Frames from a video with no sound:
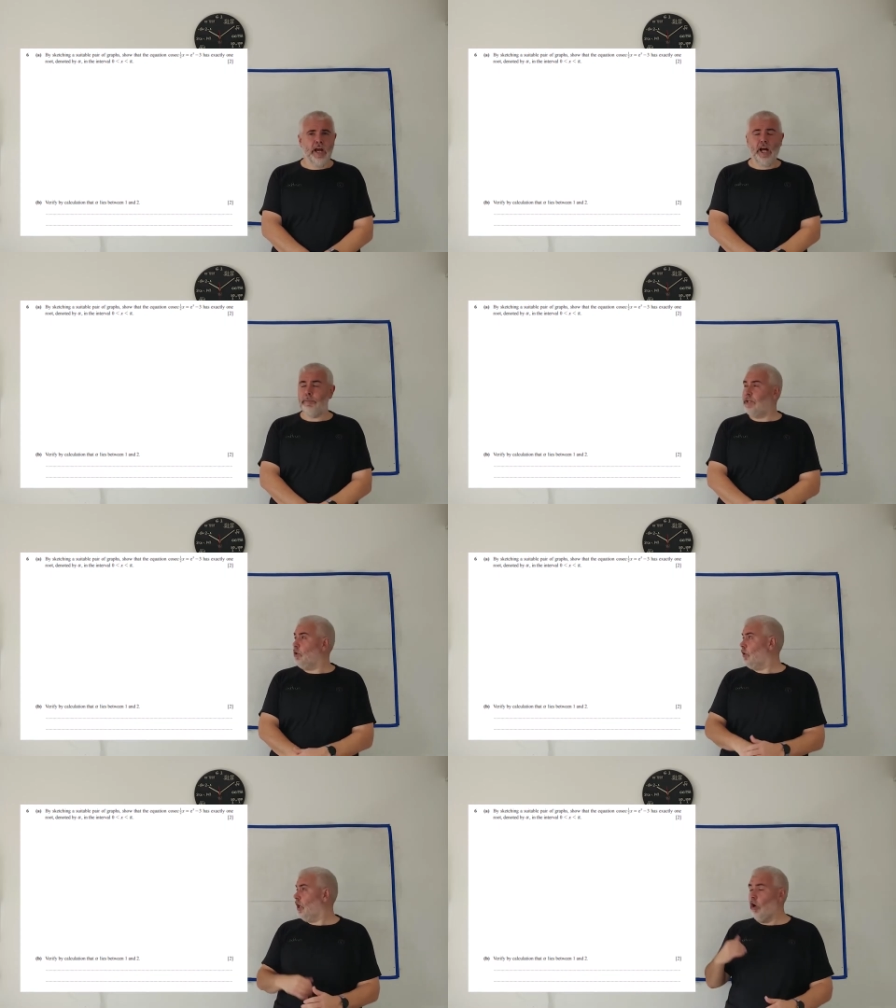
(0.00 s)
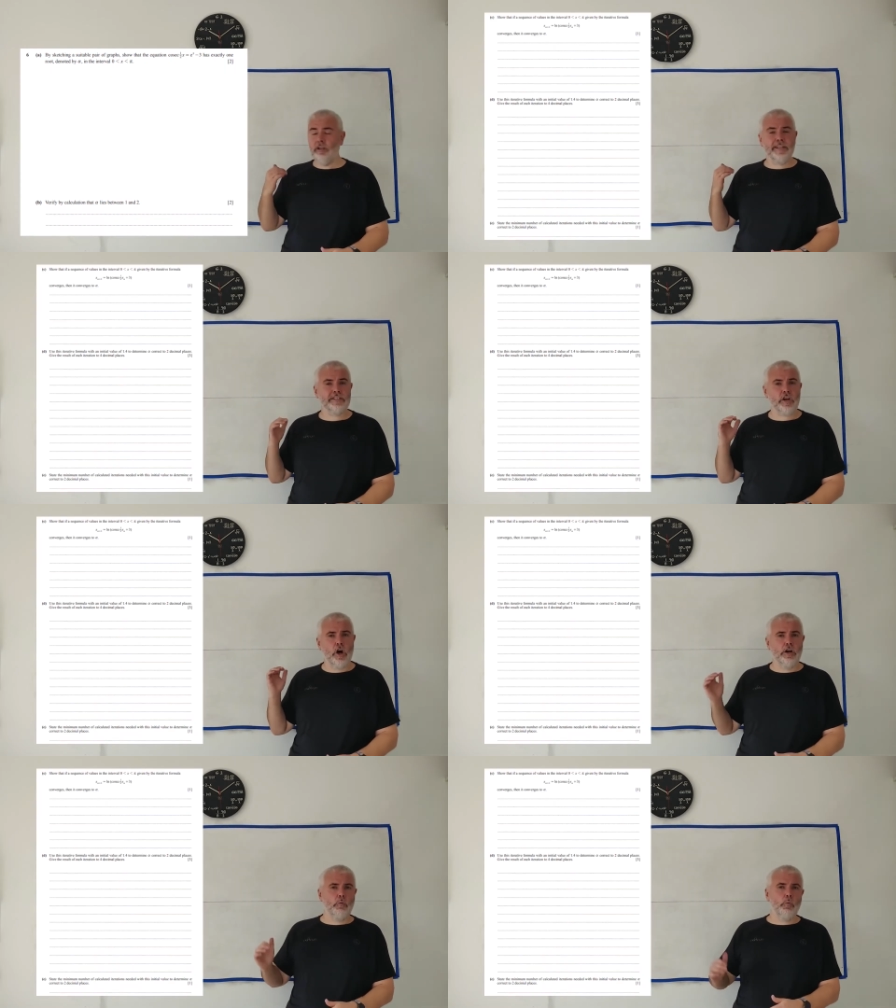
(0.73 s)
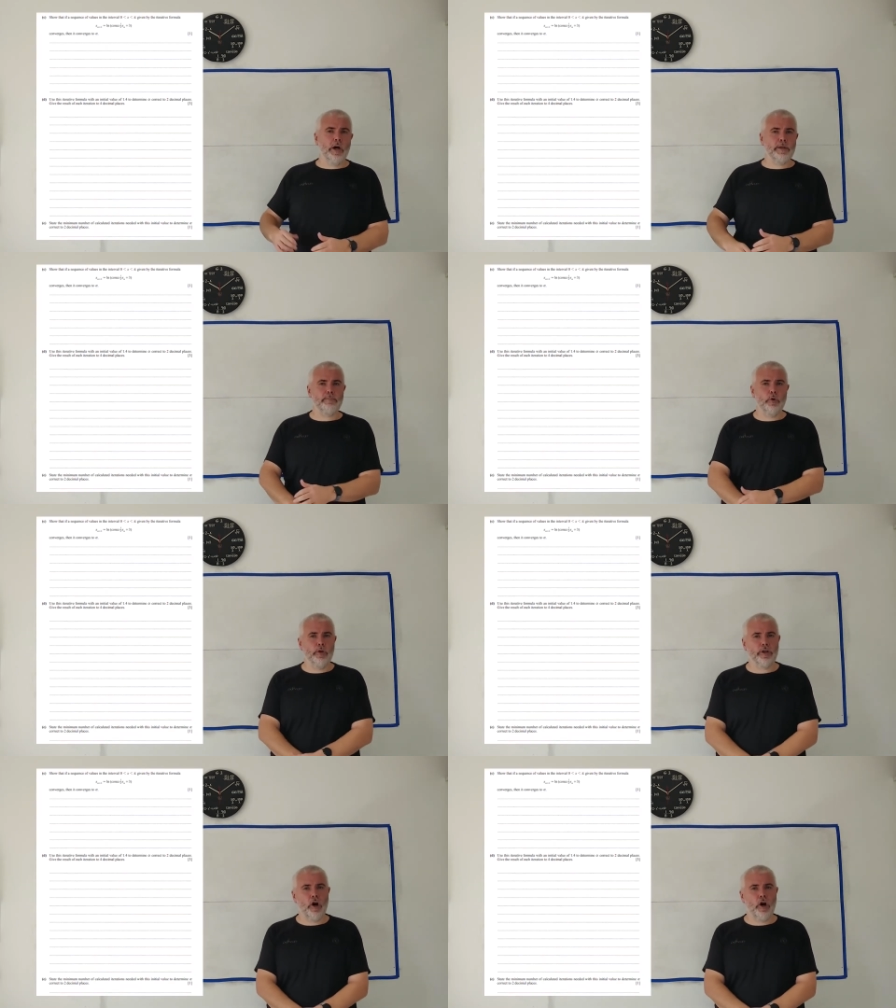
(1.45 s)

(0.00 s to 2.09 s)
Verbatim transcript: I'll be doing all this on a whiteboard,